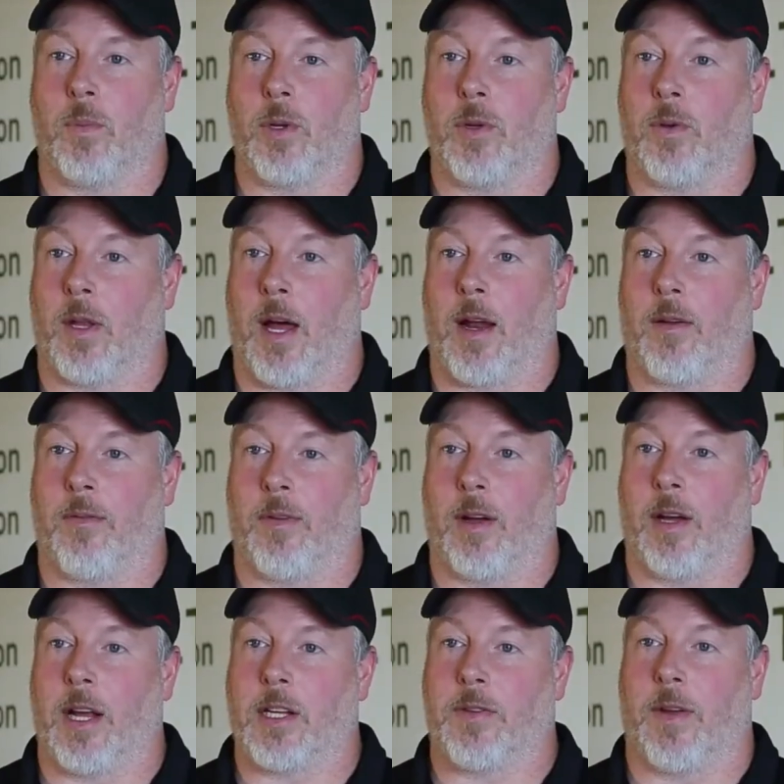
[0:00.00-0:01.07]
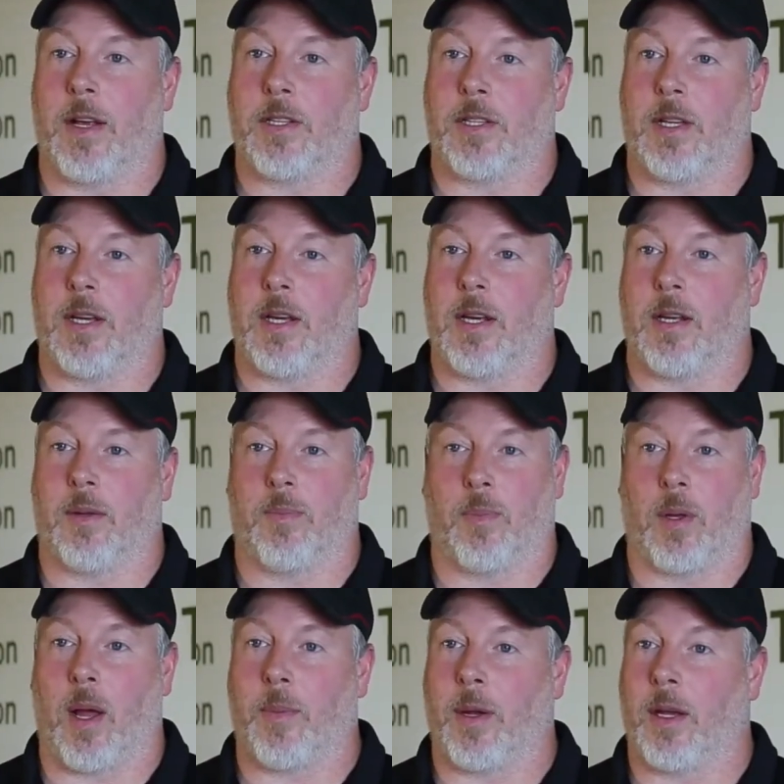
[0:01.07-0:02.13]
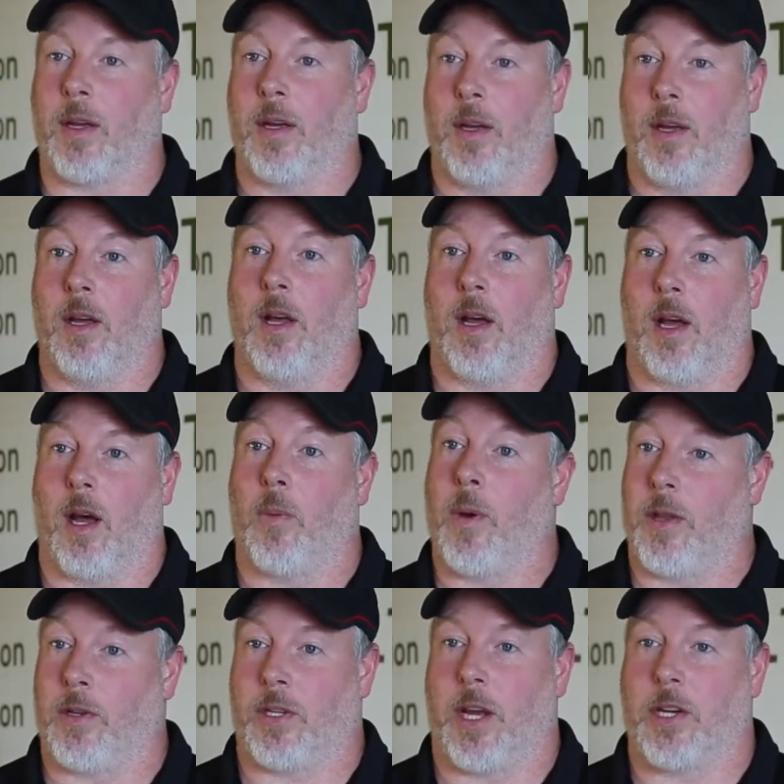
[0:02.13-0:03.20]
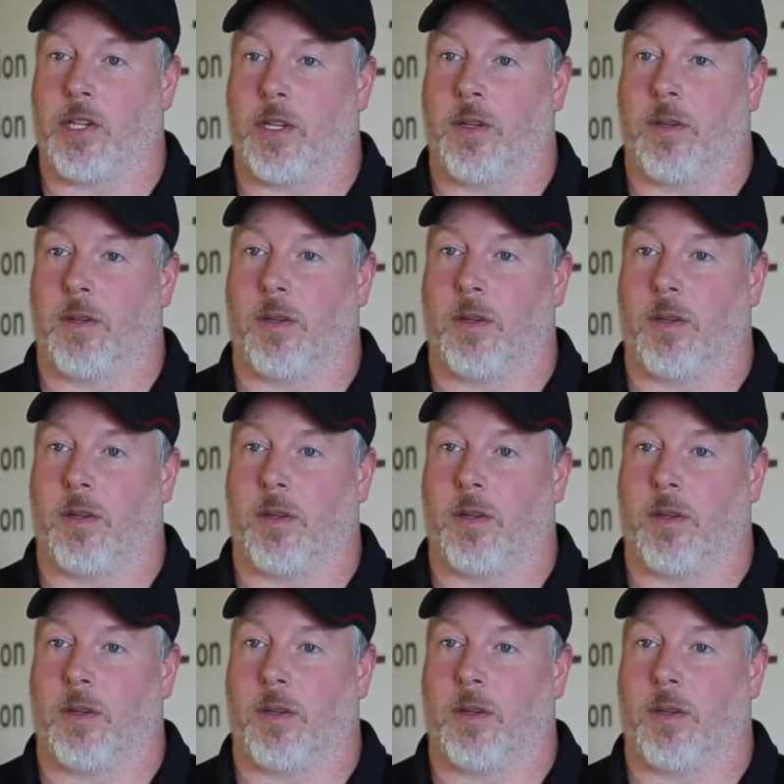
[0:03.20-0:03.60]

We do a lot of uh, HVAC, plumbing, uh, weatherization.